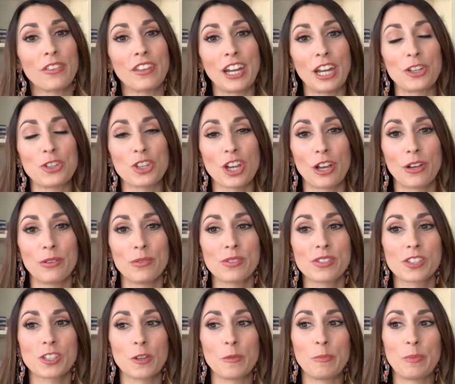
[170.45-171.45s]
that I
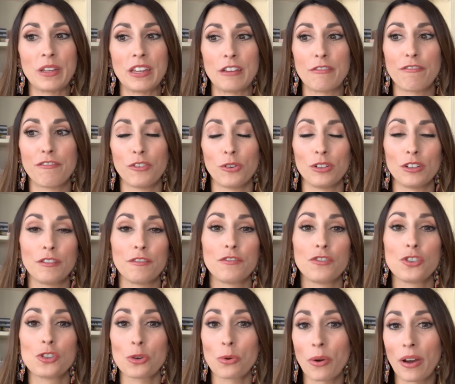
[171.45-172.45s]
chose to be full of
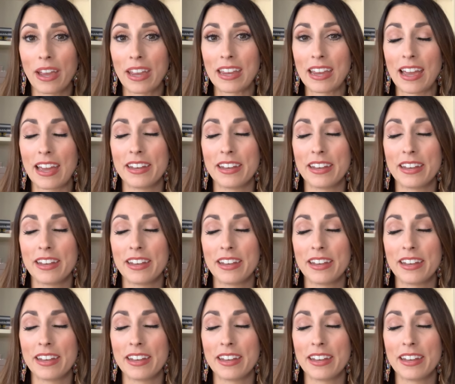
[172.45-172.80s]
joy